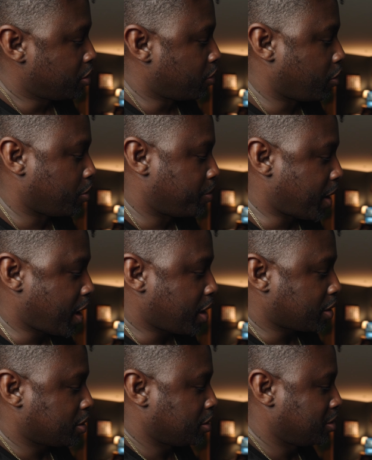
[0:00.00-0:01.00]
or
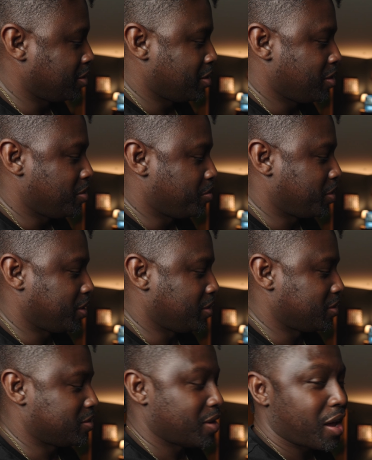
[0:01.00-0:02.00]
back, but
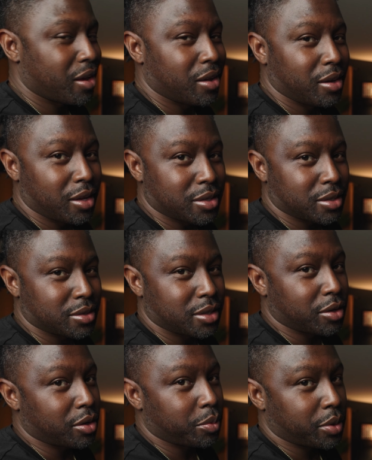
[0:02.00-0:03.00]
it doesn't
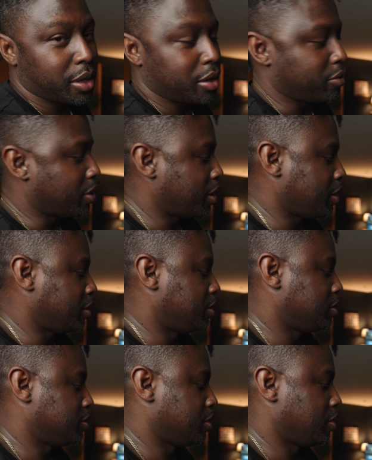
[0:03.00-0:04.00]
sit on the plate, right?
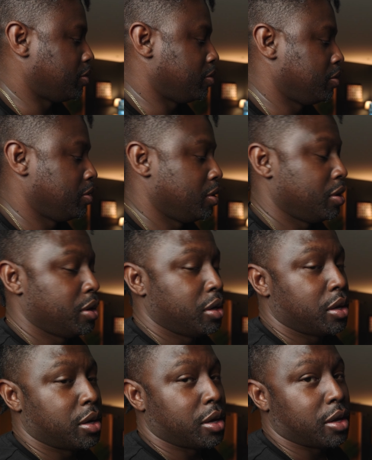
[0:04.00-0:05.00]
So
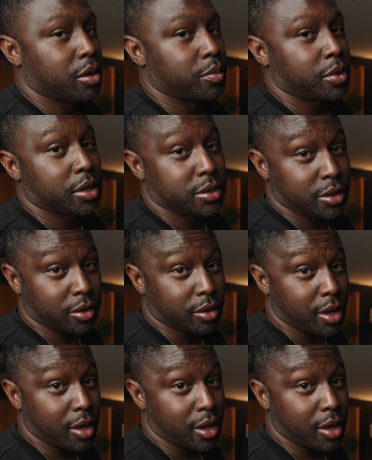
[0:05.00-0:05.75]
consider